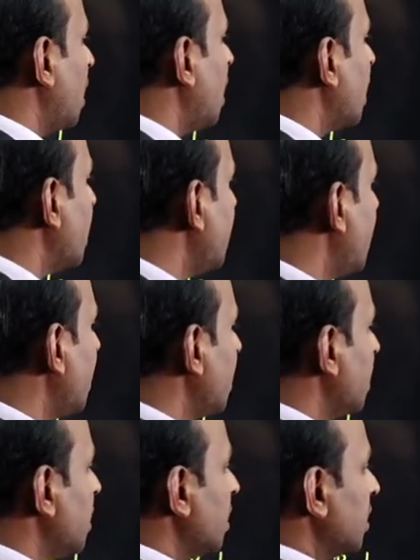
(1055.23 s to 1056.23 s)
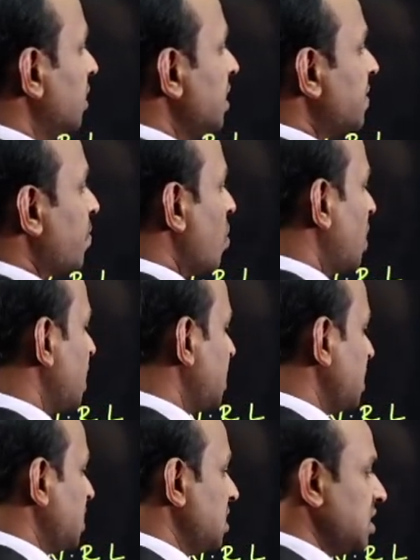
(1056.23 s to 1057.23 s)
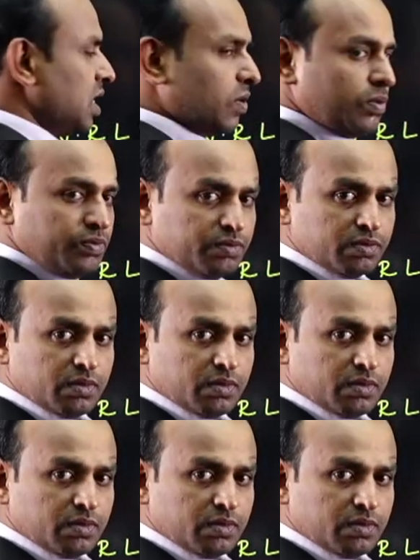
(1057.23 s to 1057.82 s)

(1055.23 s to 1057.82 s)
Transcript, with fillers: uh, either this pole reaches this zero.